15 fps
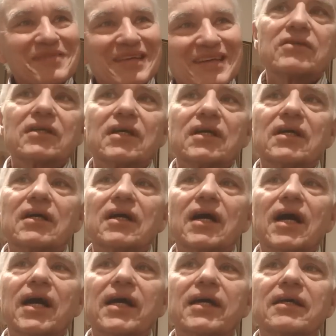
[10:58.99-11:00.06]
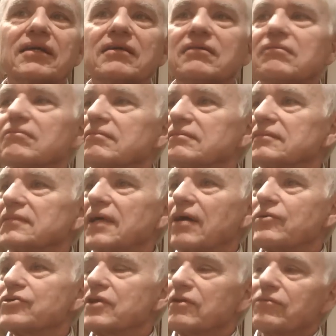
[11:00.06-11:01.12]
I
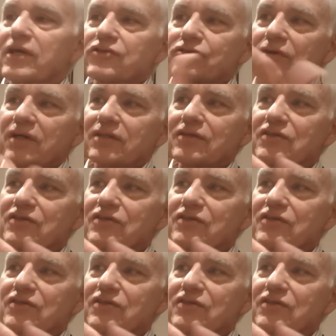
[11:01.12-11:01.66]
was in a restaurant in the